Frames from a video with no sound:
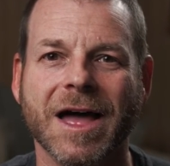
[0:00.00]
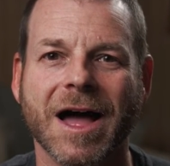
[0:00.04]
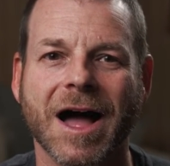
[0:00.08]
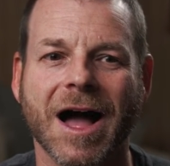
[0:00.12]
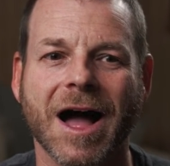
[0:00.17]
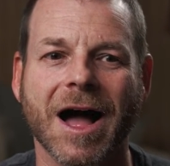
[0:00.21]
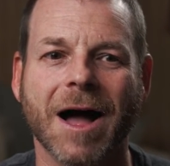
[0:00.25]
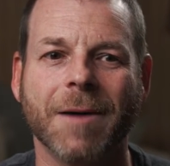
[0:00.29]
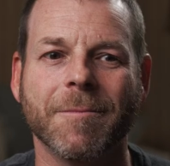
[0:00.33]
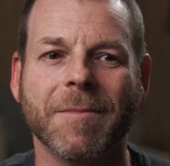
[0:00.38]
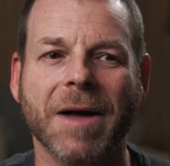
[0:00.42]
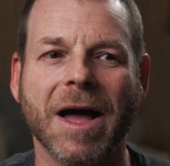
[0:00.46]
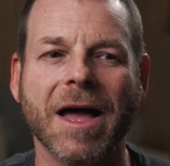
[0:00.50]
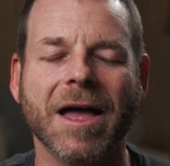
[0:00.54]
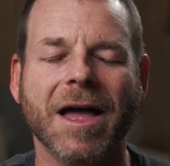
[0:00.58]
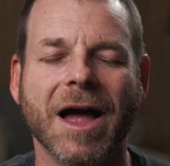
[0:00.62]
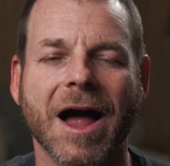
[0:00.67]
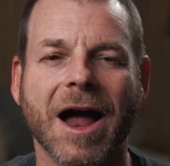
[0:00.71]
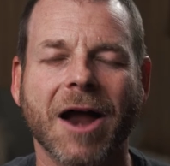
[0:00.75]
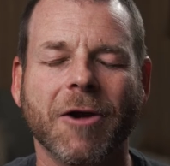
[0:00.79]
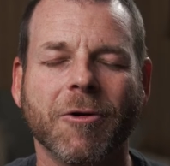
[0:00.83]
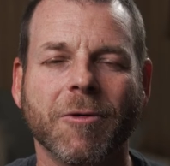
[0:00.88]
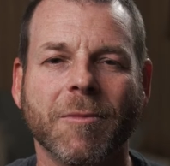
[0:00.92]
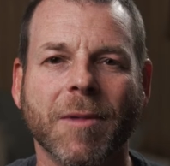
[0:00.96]

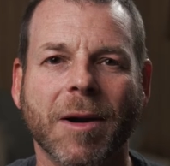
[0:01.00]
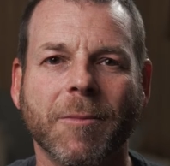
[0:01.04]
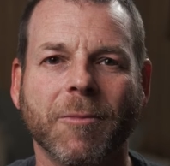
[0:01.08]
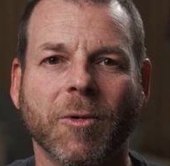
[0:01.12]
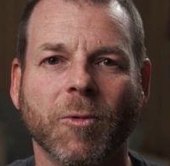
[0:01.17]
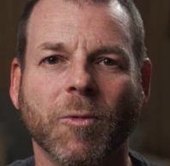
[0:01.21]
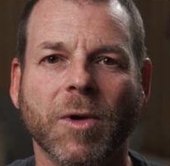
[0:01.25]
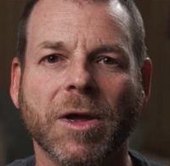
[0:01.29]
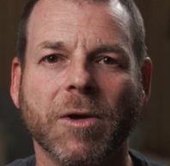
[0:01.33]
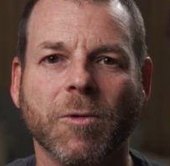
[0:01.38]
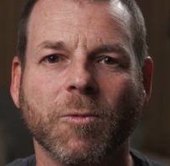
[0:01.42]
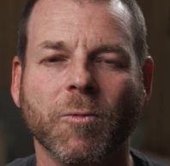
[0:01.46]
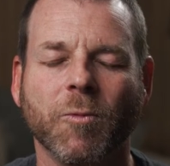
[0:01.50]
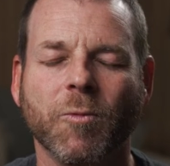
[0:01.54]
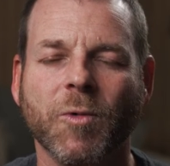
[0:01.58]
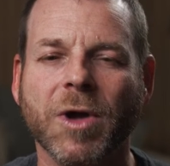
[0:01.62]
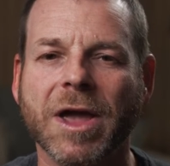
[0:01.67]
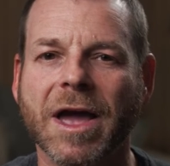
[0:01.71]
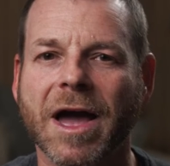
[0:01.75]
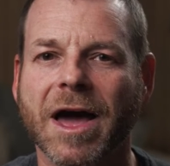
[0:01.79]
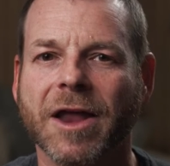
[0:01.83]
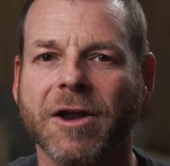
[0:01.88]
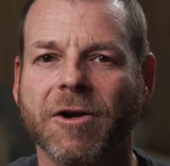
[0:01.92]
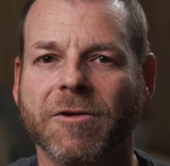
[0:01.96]
I remember we
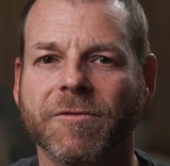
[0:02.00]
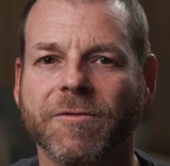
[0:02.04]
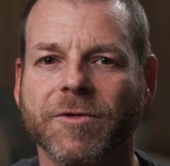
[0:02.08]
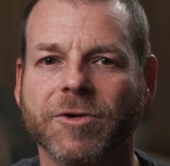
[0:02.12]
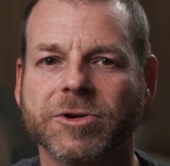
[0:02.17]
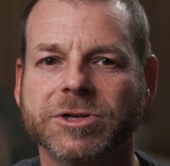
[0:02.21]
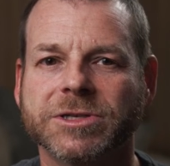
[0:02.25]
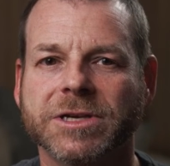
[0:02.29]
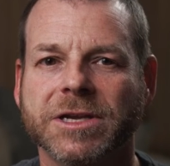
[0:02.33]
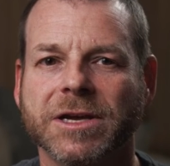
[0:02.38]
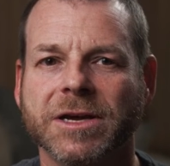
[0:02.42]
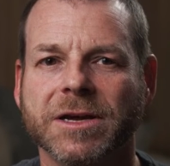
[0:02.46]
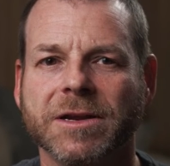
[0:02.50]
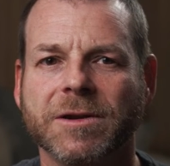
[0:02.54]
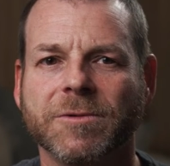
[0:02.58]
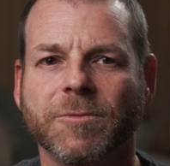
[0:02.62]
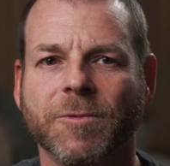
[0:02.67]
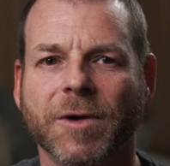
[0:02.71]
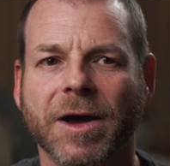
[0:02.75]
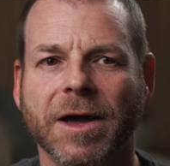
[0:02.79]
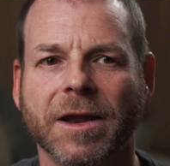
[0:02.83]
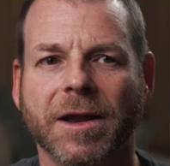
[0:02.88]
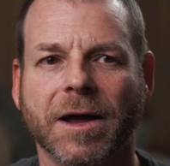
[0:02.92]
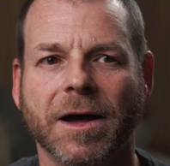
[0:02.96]
had our first kid
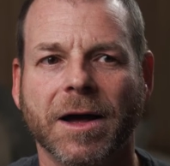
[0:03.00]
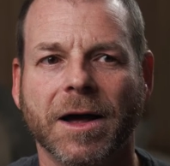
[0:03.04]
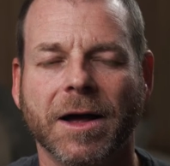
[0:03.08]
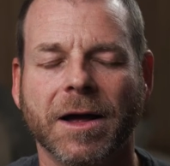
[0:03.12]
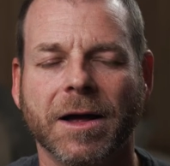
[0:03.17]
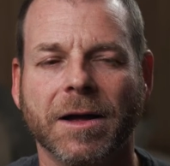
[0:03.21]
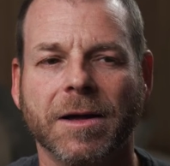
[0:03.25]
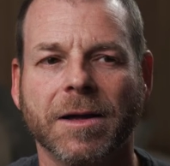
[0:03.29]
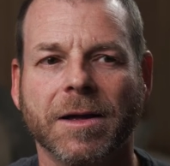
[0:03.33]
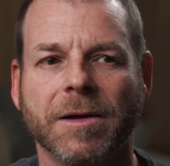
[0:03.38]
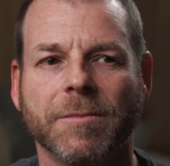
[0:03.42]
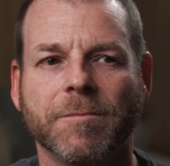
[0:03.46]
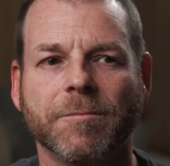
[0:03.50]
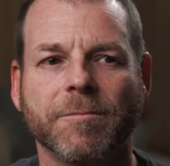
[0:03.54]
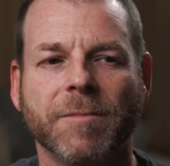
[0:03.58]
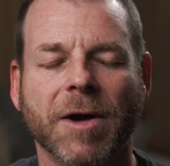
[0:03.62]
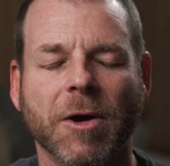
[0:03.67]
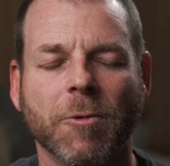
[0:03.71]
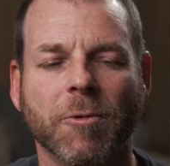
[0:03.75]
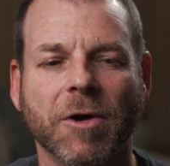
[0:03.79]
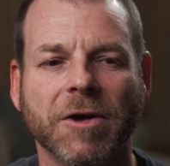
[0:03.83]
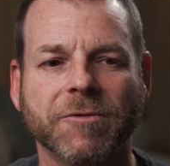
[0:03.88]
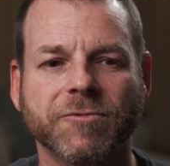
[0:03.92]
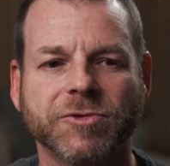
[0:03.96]
when my
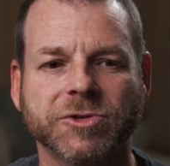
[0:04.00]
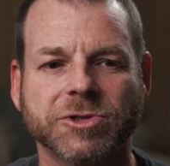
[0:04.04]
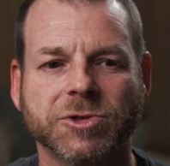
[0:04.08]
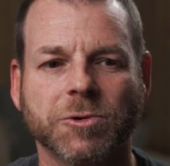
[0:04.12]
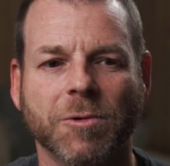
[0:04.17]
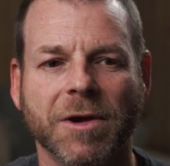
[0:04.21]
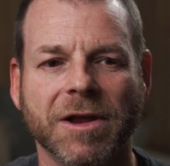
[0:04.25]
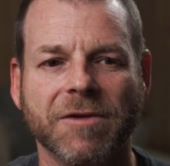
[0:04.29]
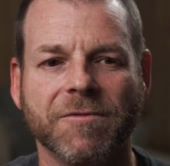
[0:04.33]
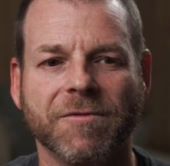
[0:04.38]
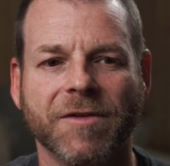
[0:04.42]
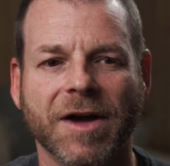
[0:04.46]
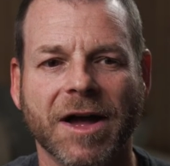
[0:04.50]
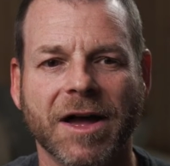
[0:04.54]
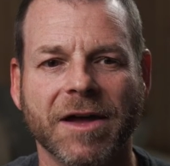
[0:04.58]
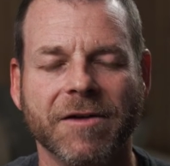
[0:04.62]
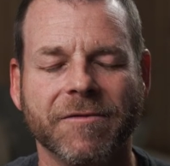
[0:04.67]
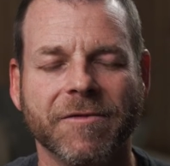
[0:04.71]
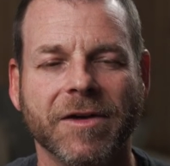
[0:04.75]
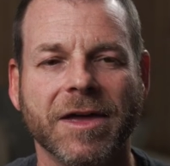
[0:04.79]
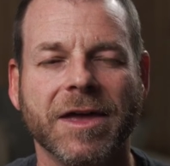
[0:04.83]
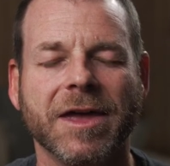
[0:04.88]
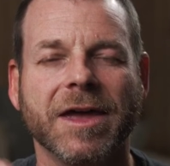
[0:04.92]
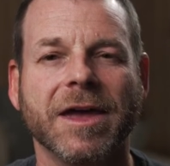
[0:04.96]
wife was
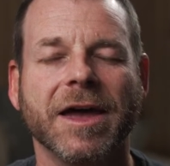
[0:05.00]
25